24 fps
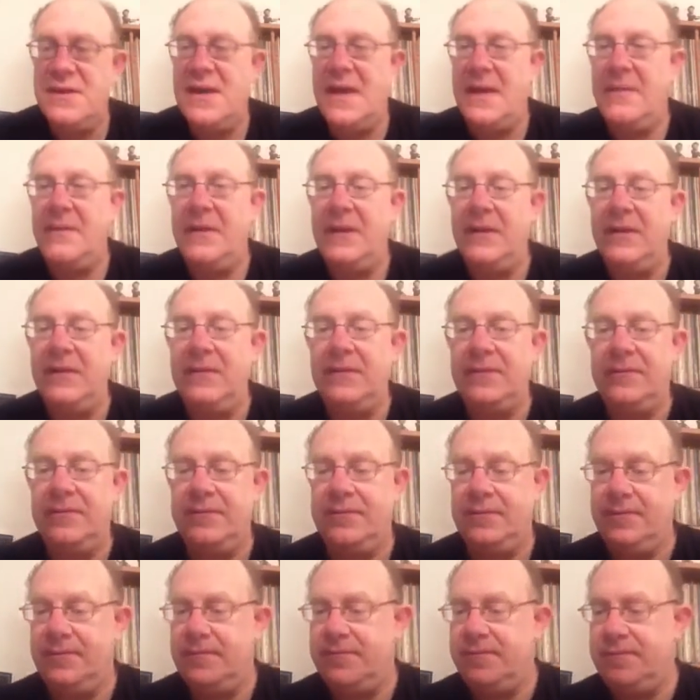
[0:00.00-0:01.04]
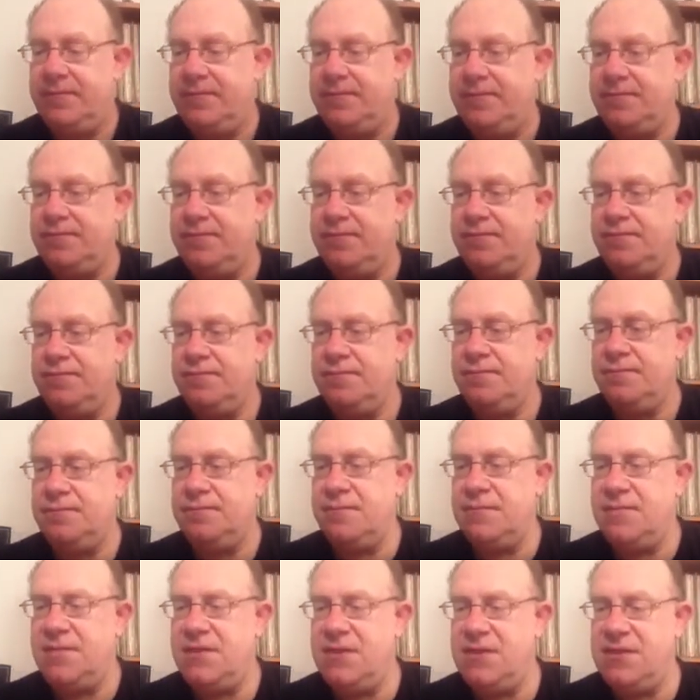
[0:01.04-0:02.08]
label.
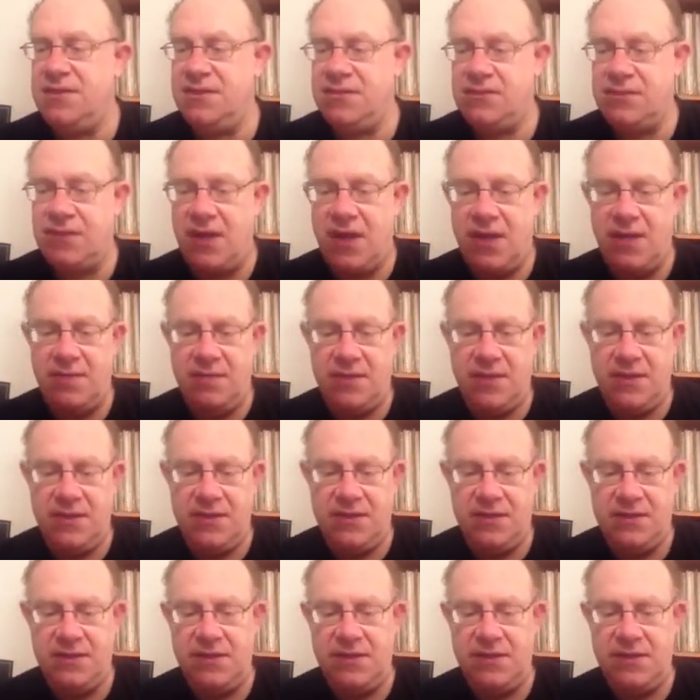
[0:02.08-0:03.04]
This time is